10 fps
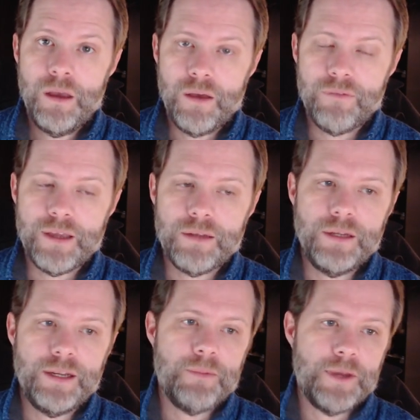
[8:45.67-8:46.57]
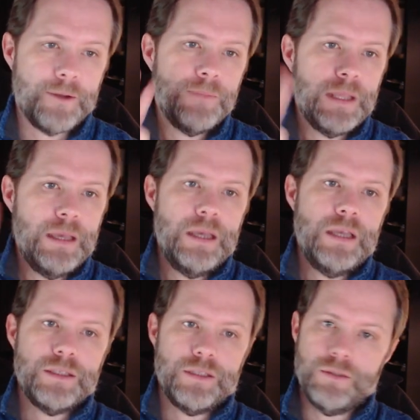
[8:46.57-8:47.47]
of that dynamic.
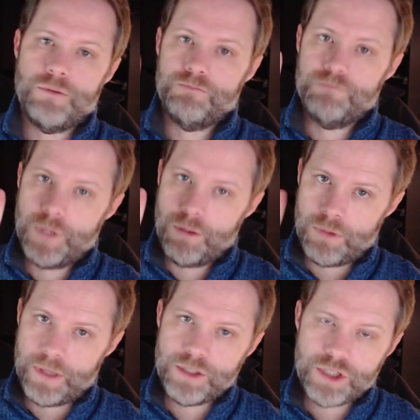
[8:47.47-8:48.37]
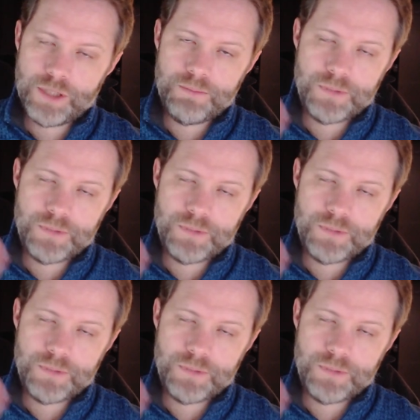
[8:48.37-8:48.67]
So relationship